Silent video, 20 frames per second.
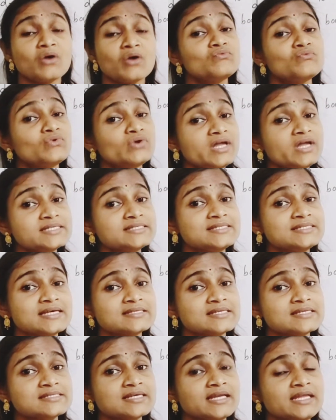food is
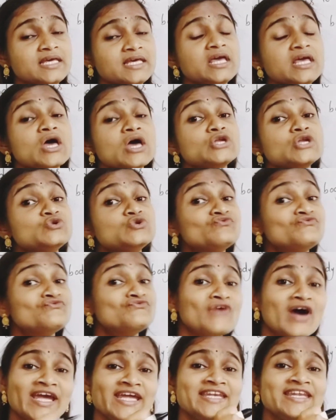necessary to
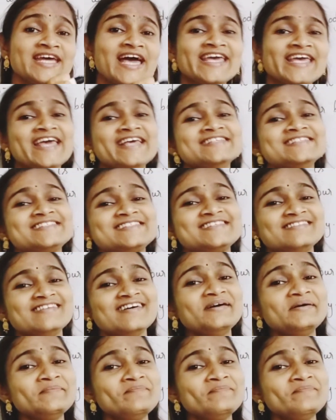fight against the